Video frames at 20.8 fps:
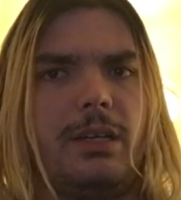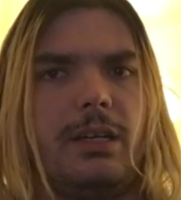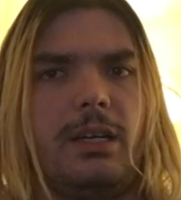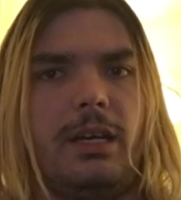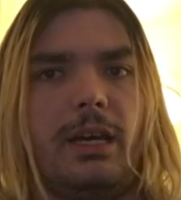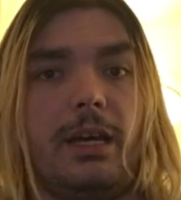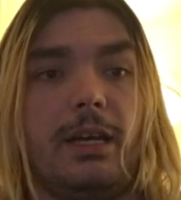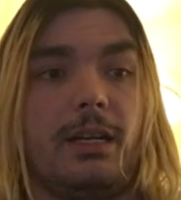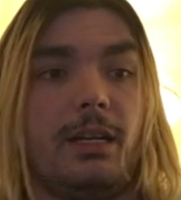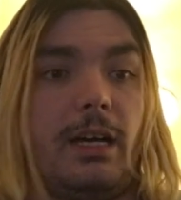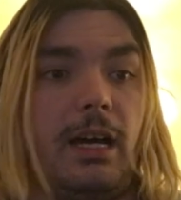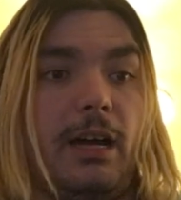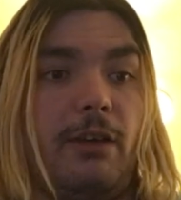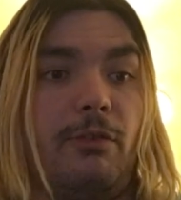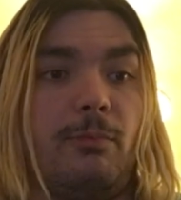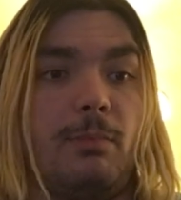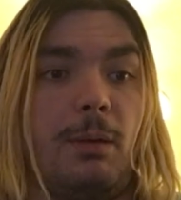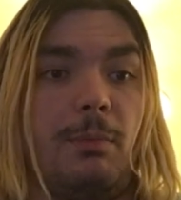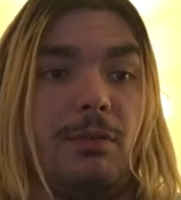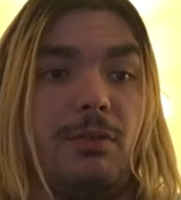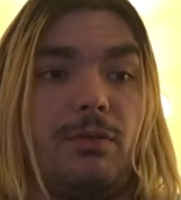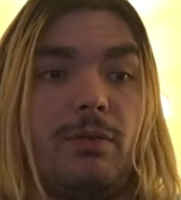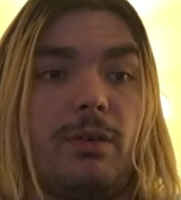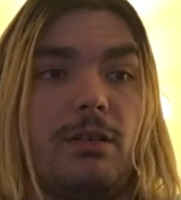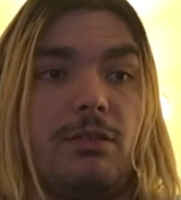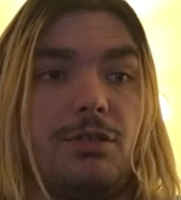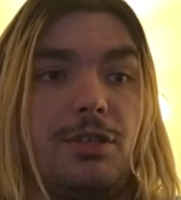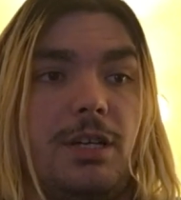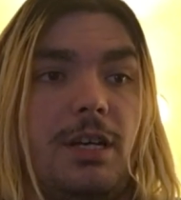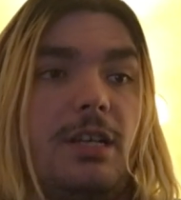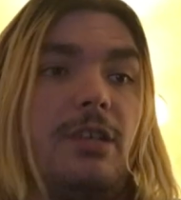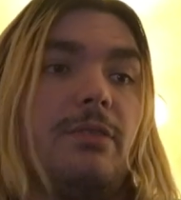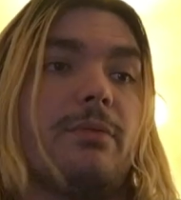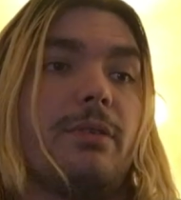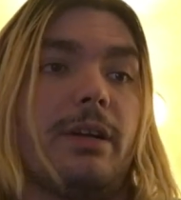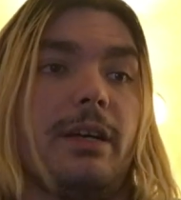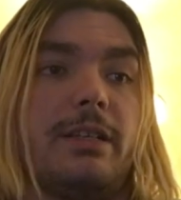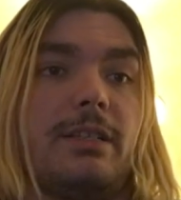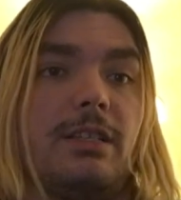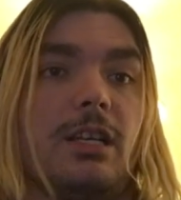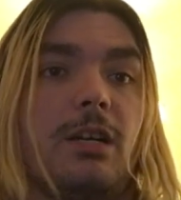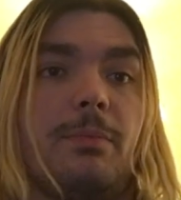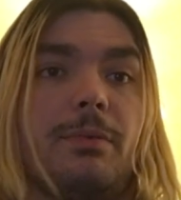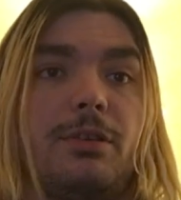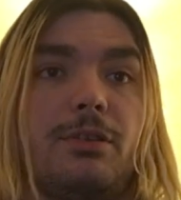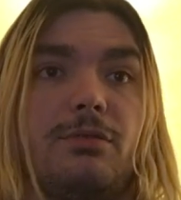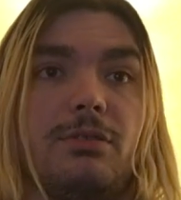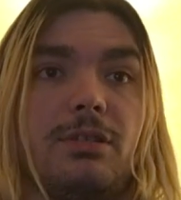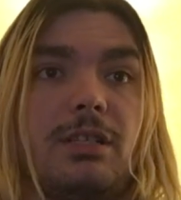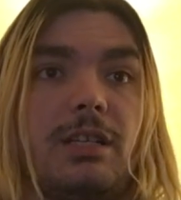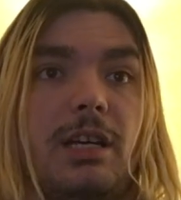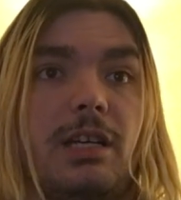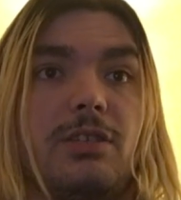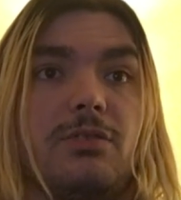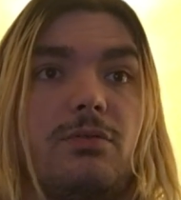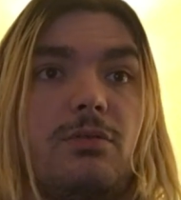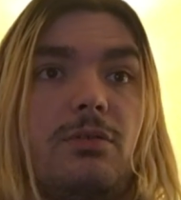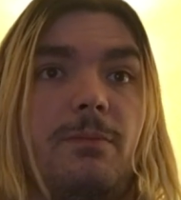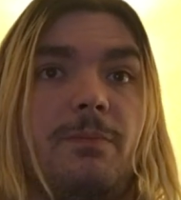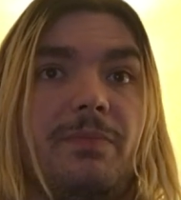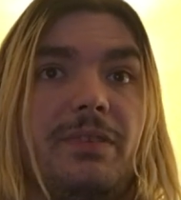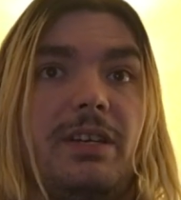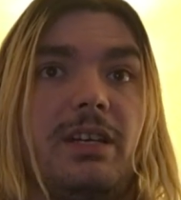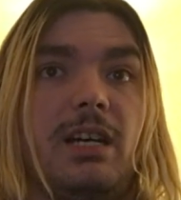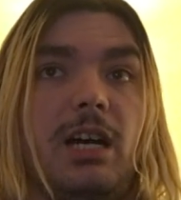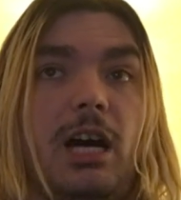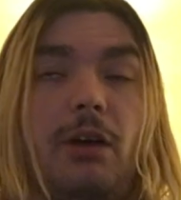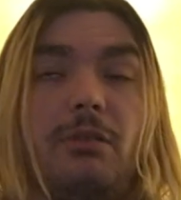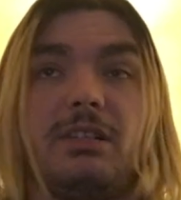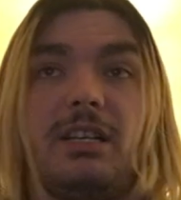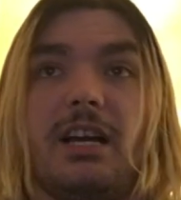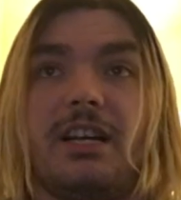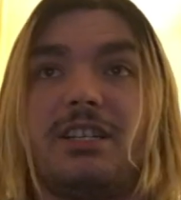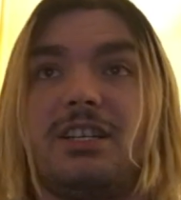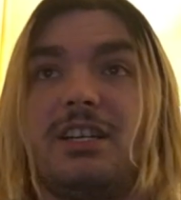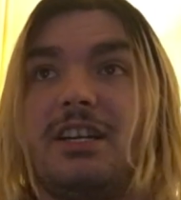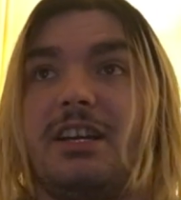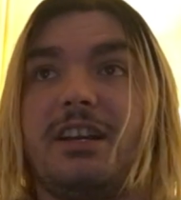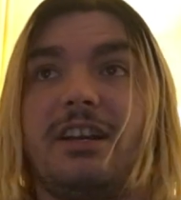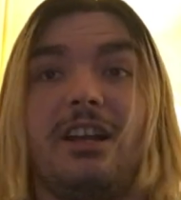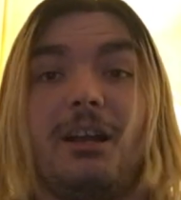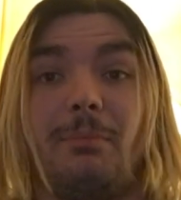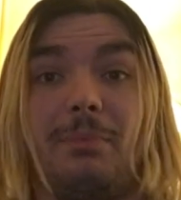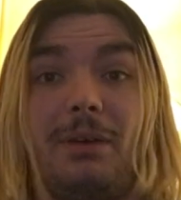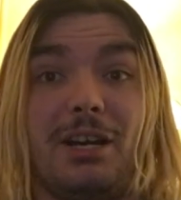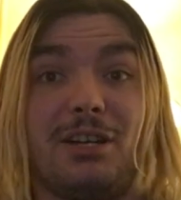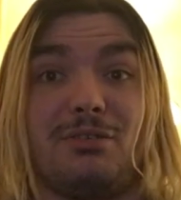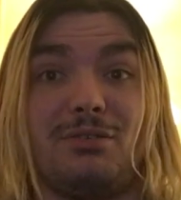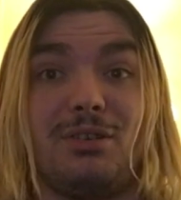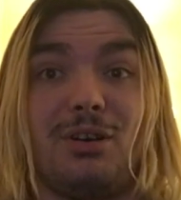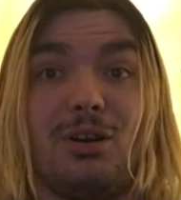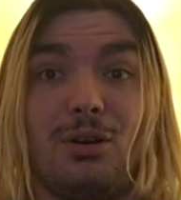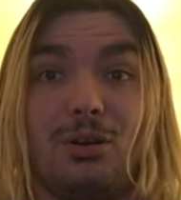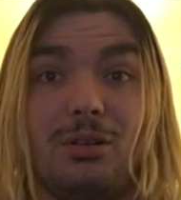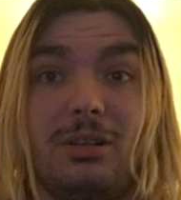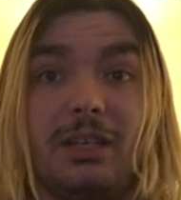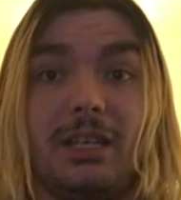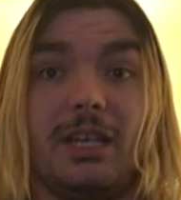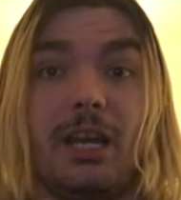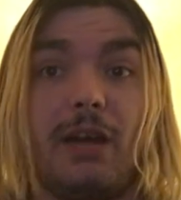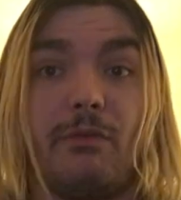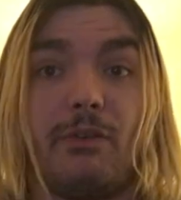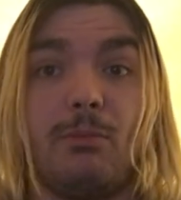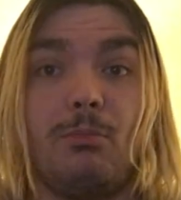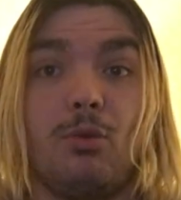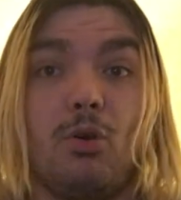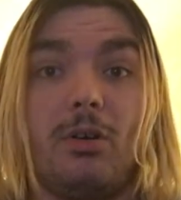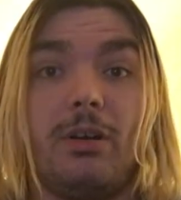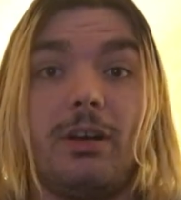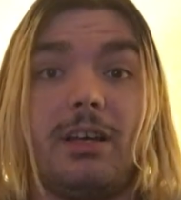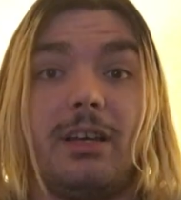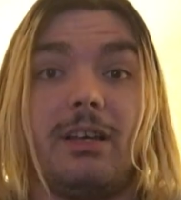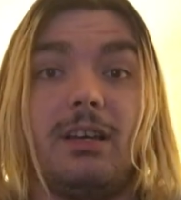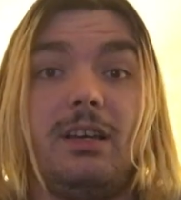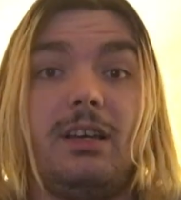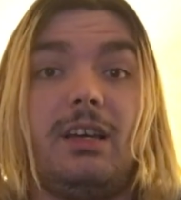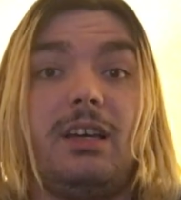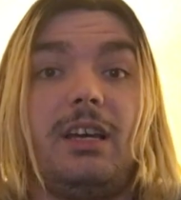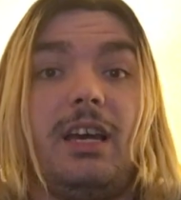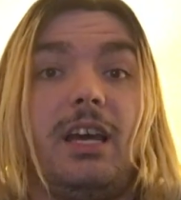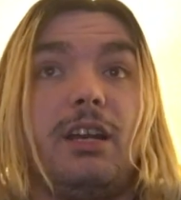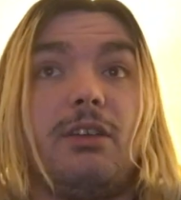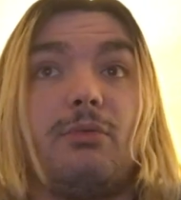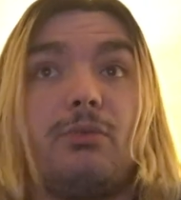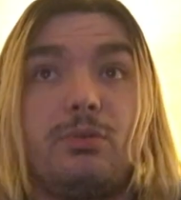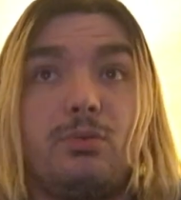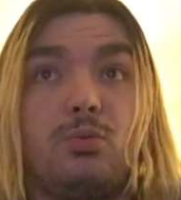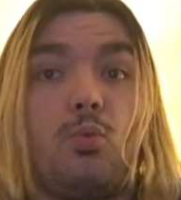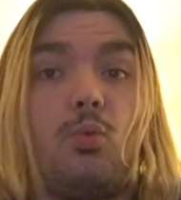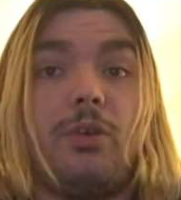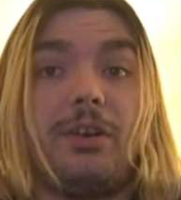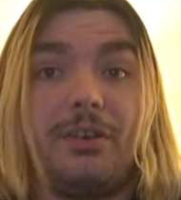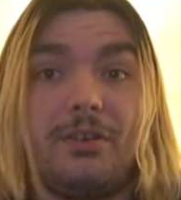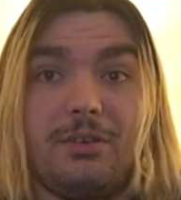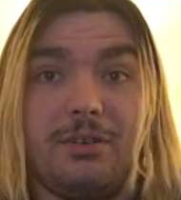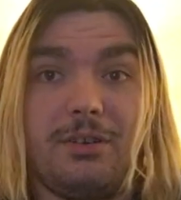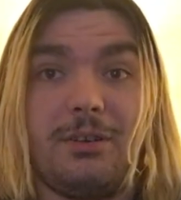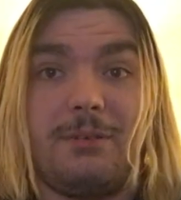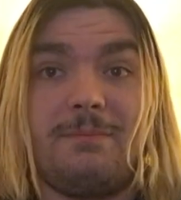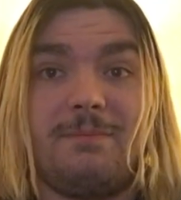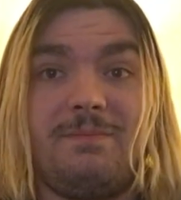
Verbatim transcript: And I remember throughout January, I set up a new schedule. I was actually getting up extra early every morning, and it was weird.